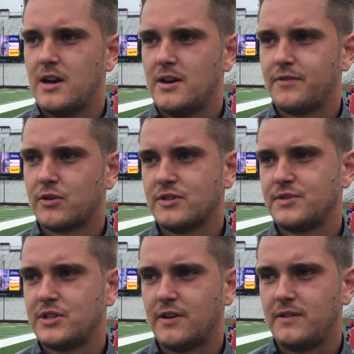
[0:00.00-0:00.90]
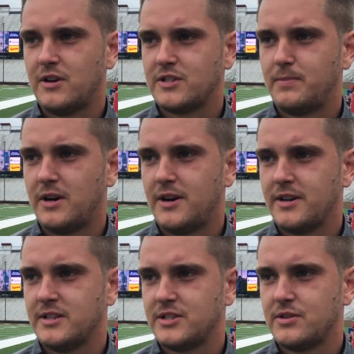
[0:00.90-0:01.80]
Of course, it was a tough loss, but
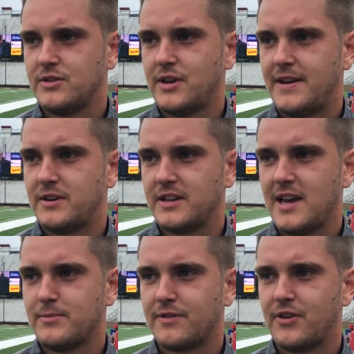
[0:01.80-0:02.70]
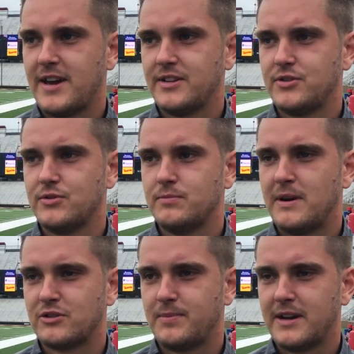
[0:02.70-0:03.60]
it's good to have a game on Friday to
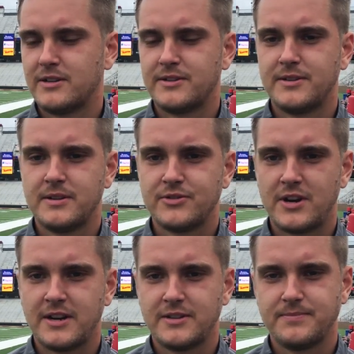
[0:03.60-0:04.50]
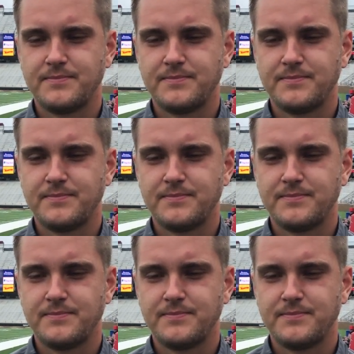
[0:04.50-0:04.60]
bounce back on track.